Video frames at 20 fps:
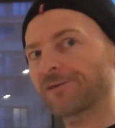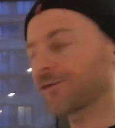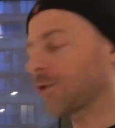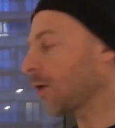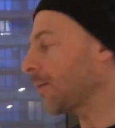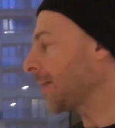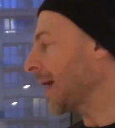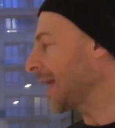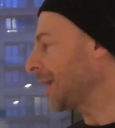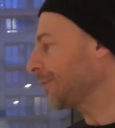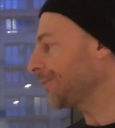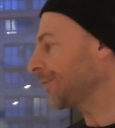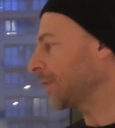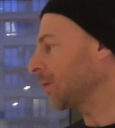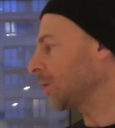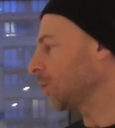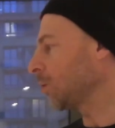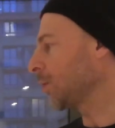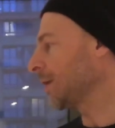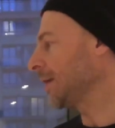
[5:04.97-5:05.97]
from
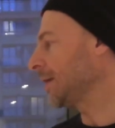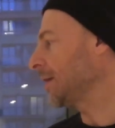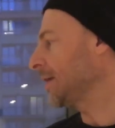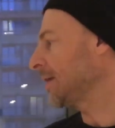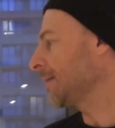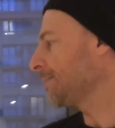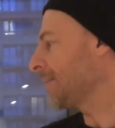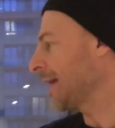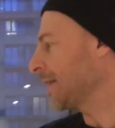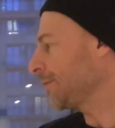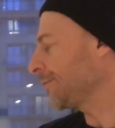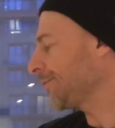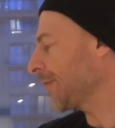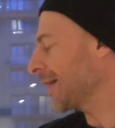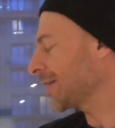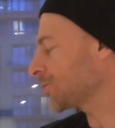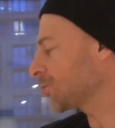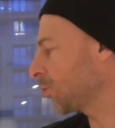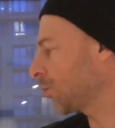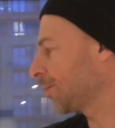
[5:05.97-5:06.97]
anything we
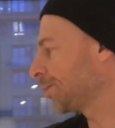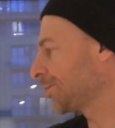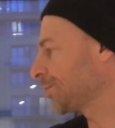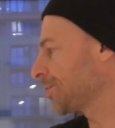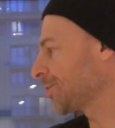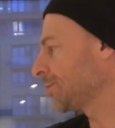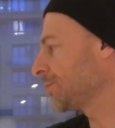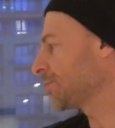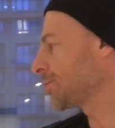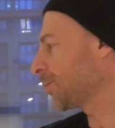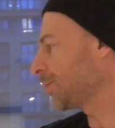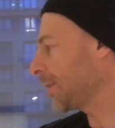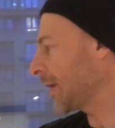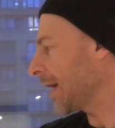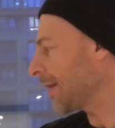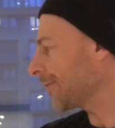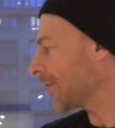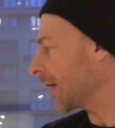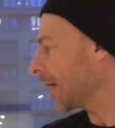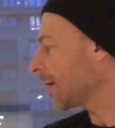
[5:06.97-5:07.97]
manufacture or produce or put
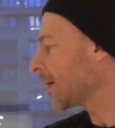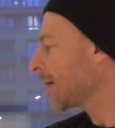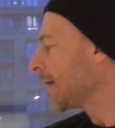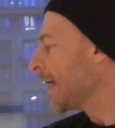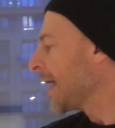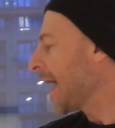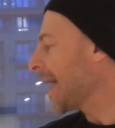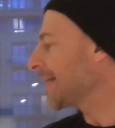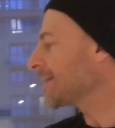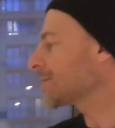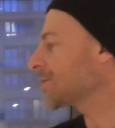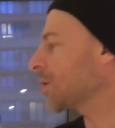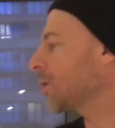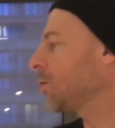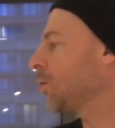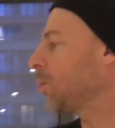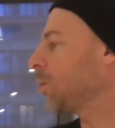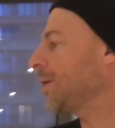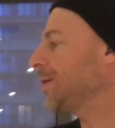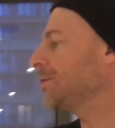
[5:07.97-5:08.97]
out there. And
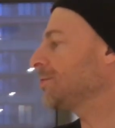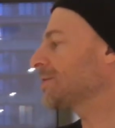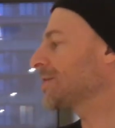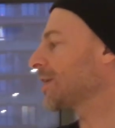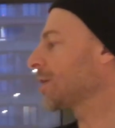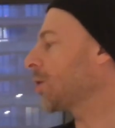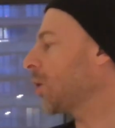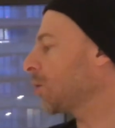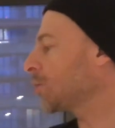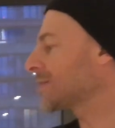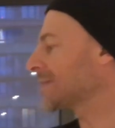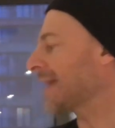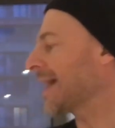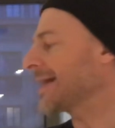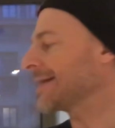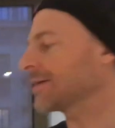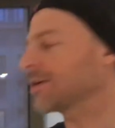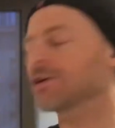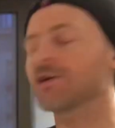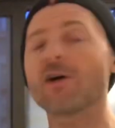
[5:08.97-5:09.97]
so we use the gold
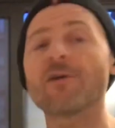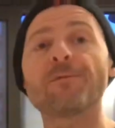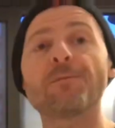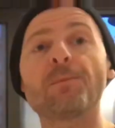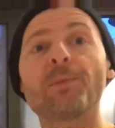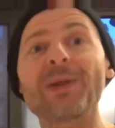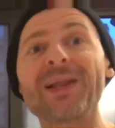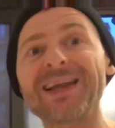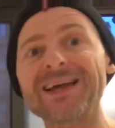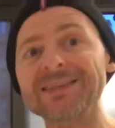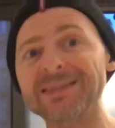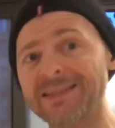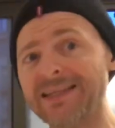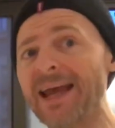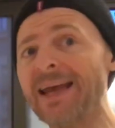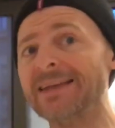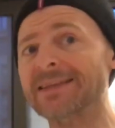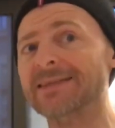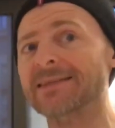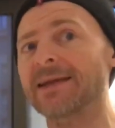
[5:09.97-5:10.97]
standard of blood
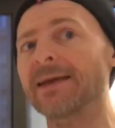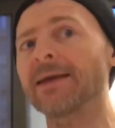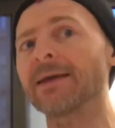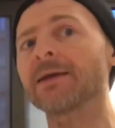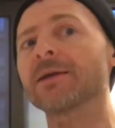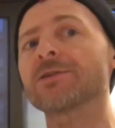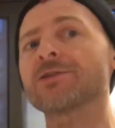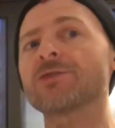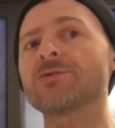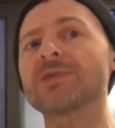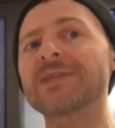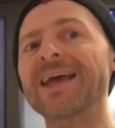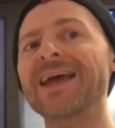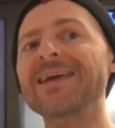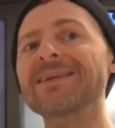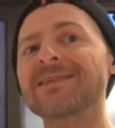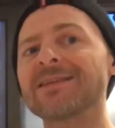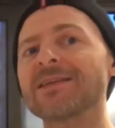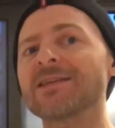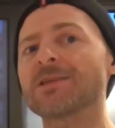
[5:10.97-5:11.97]
testing to
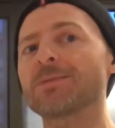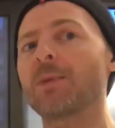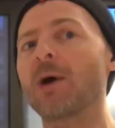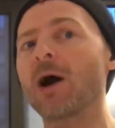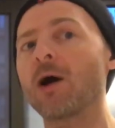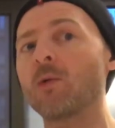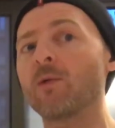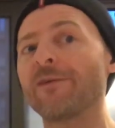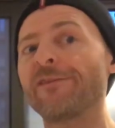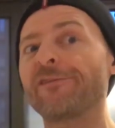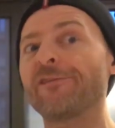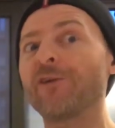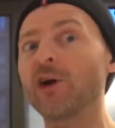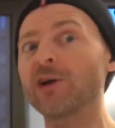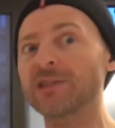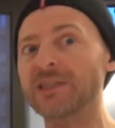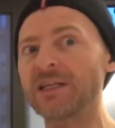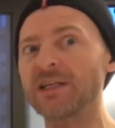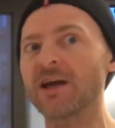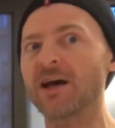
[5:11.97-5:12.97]
test this bar with
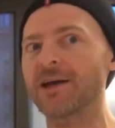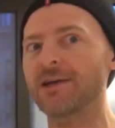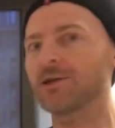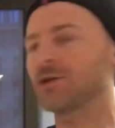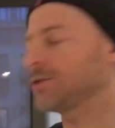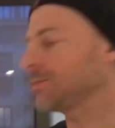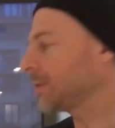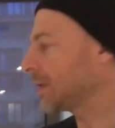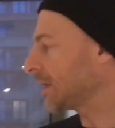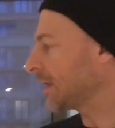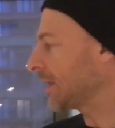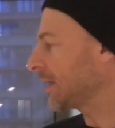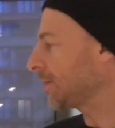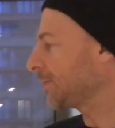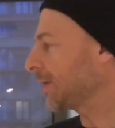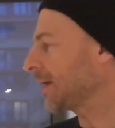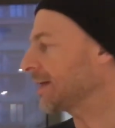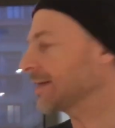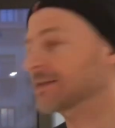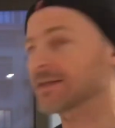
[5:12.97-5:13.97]
39 human guinea
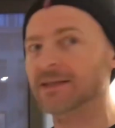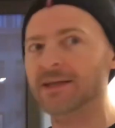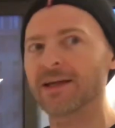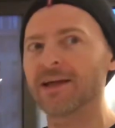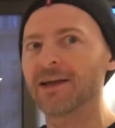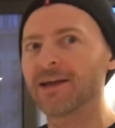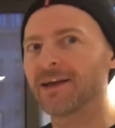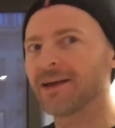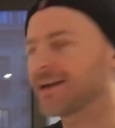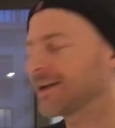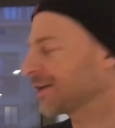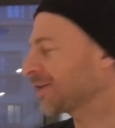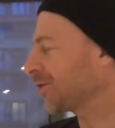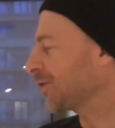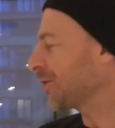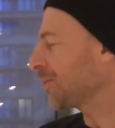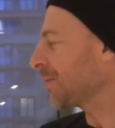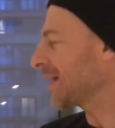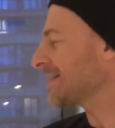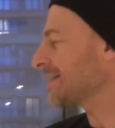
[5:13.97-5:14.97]
pigs,
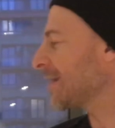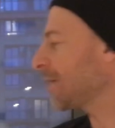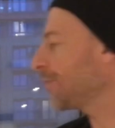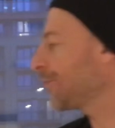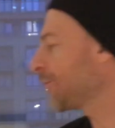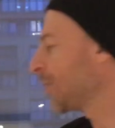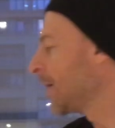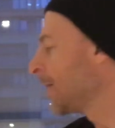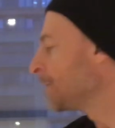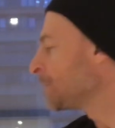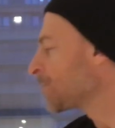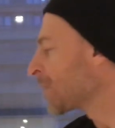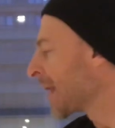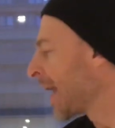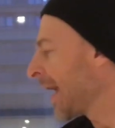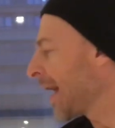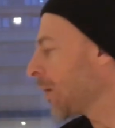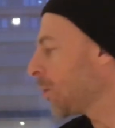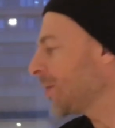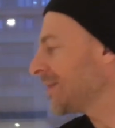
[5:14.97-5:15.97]
including myself.
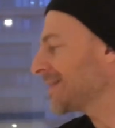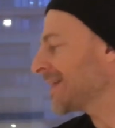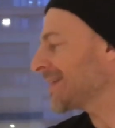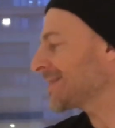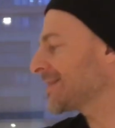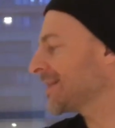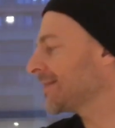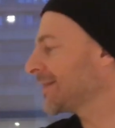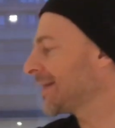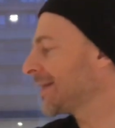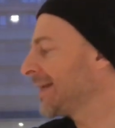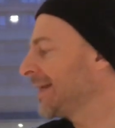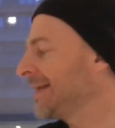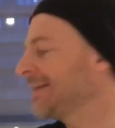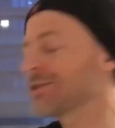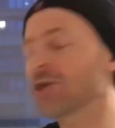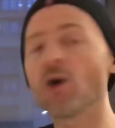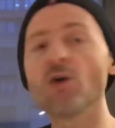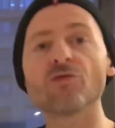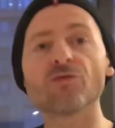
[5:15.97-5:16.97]
And we tested the
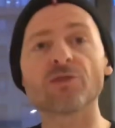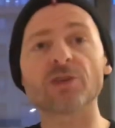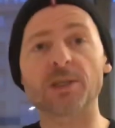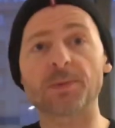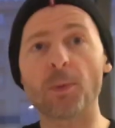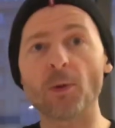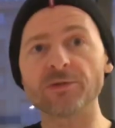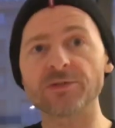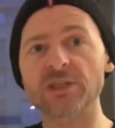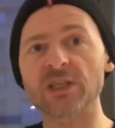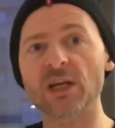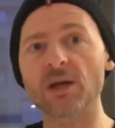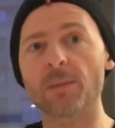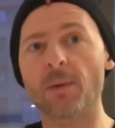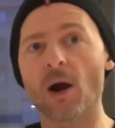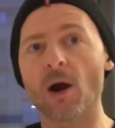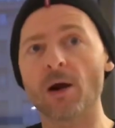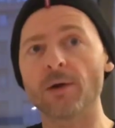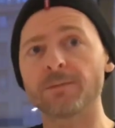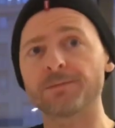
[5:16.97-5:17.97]
ketone response to the
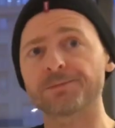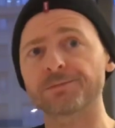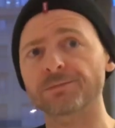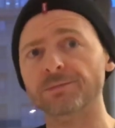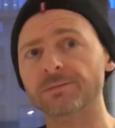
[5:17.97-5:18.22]
bar,